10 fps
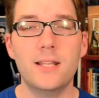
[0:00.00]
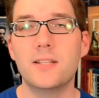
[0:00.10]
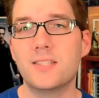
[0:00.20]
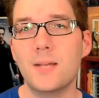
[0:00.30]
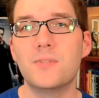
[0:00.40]
and at
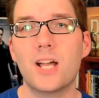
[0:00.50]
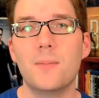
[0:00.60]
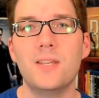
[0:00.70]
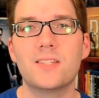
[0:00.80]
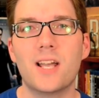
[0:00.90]
the same
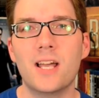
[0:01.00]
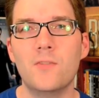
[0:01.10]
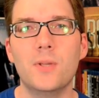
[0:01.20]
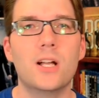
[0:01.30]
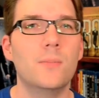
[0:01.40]
time he's kind
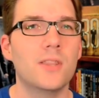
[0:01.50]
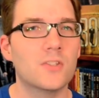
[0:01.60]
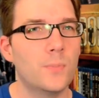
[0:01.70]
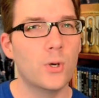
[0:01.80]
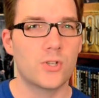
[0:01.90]
of becoming
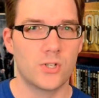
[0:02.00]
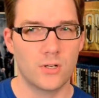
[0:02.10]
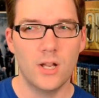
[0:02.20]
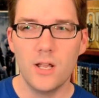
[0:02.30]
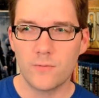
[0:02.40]
this
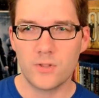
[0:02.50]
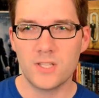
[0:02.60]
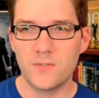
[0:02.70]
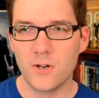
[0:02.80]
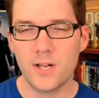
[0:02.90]
pusher for
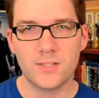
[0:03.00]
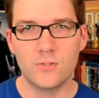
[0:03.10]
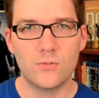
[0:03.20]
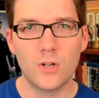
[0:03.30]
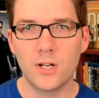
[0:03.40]
these various
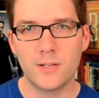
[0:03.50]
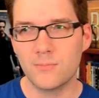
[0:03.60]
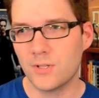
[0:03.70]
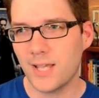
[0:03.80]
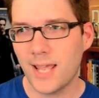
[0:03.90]
drug
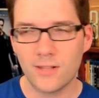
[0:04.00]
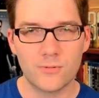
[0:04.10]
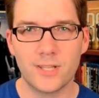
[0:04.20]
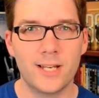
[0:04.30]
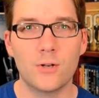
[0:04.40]
and gang
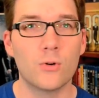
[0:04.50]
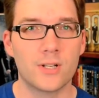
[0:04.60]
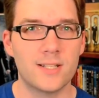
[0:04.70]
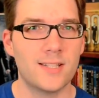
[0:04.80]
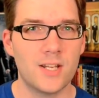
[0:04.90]
related
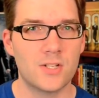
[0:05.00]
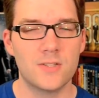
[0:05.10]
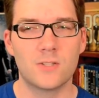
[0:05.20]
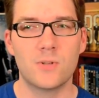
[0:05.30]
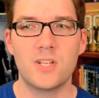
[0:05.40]

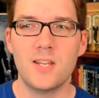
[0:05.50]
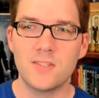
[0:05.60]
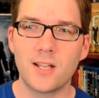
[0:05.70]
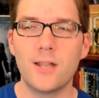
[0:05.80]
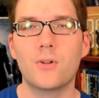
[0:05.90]
organizations in which he's
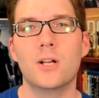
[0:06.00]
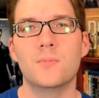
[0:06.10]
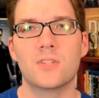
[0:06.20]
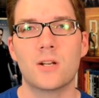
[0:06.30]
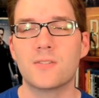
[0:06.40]
the guy who
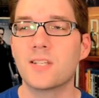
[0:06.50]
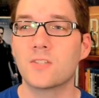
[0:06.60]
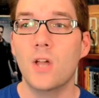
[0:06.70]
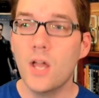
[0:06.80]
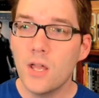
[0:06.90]
comes in there and
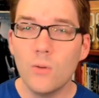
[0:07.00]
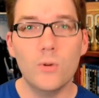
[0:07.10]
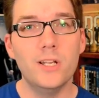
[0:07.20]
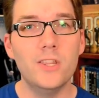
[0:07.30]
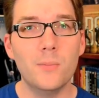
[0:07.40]
says,
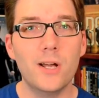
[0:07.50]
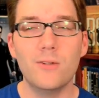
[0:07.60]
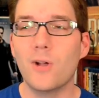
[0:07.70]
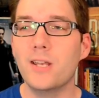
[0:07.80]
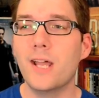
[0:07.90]
"We need the money
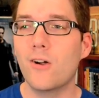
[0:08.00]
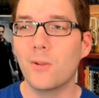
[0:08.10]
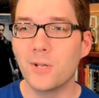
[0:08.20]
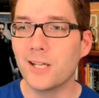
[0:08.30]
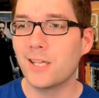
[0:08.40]
right now,
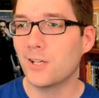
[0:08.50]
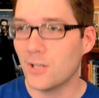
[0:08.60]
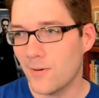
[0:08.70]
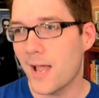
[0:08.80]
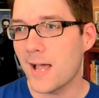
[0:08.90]
I'm gonna kick
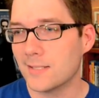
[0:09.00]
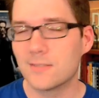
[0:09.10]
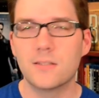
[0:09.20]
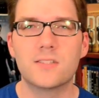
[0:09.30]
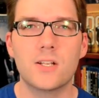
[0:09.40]
your ass,"
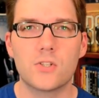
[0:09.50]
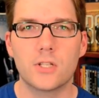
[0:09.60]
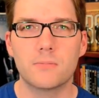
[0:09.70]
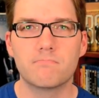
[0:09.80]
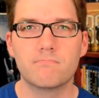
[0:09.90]

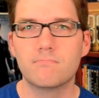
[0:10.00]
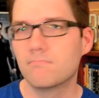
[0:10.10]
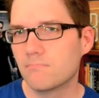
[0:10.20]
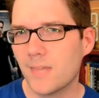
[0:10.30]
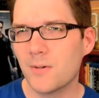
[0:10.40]
essentially.
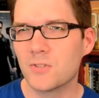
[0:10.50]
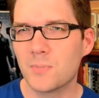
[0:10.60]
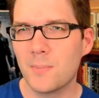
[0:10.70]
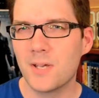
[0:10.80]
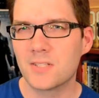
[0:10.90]
That was
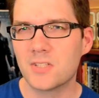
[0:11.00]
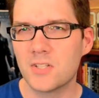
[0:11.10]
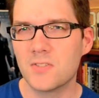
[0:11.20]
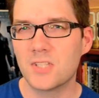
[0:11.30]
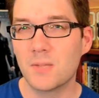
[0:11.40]
my best
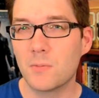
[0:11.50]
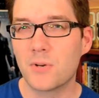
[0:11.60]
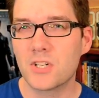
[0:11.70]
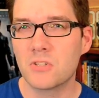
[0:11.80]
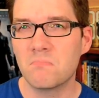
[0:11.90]
Jason Statham
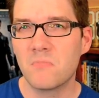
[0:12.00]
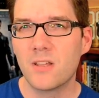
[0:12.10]
impression.